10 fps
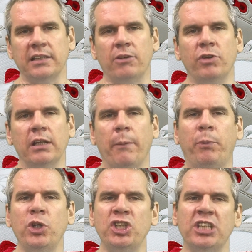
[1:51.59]
that I really
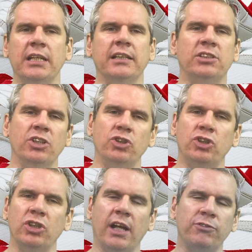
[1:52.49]
appreciate is that you
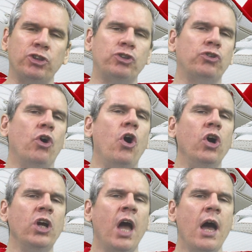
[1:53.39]
should have strong